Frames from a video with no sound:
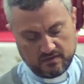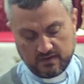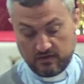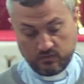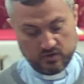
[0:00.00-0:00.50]

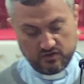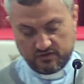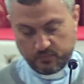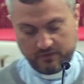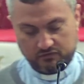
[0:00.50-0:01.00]
Take the words
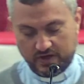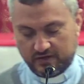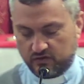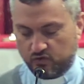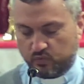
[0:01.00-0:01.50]
that we've
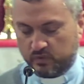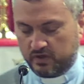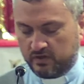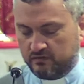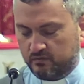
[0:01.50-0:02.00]
read in your
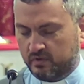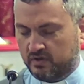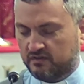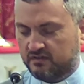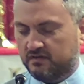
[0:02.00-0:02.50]
word, the
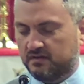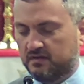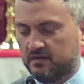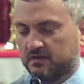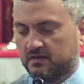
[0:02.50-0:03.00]
words that
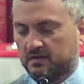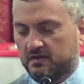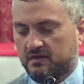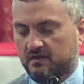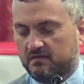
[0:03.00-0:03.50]

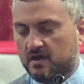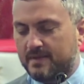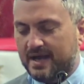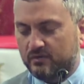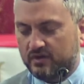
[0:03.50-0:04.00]
have come
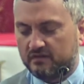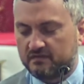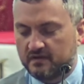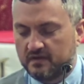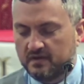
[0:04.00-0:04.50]
out
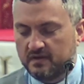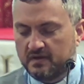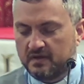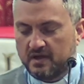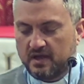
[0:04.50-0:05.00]
of
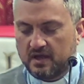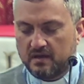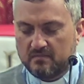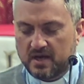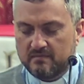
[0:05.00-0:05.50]
uh,
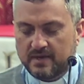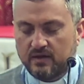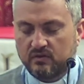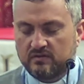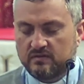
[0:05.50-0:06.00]
my
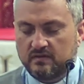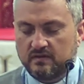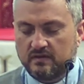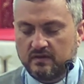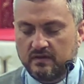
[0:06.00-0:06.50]
mouth,
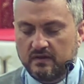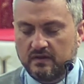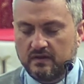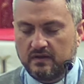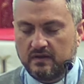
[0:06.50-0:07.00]

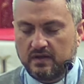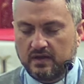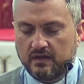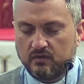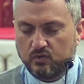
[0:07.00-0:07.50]

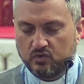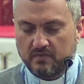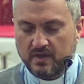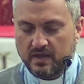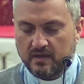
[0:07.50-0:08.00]
and Lord,
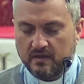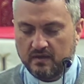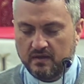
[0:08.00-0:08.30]
make